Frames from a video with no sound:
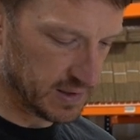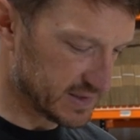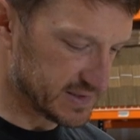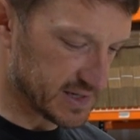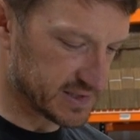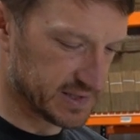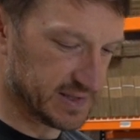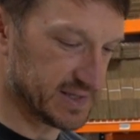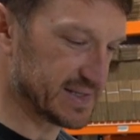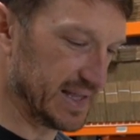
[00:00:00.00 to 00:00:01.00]
That's actually
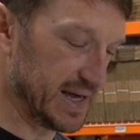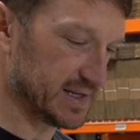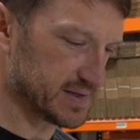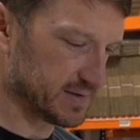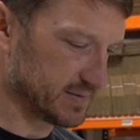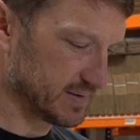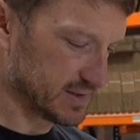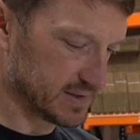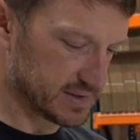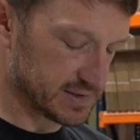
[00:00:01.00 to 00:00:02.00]
this light, so
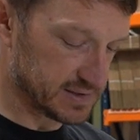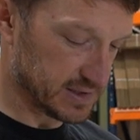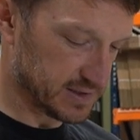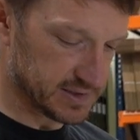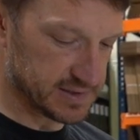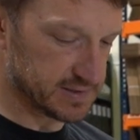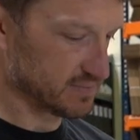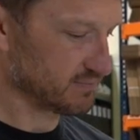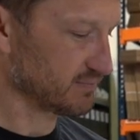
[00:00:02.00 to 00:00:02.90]
this is a serious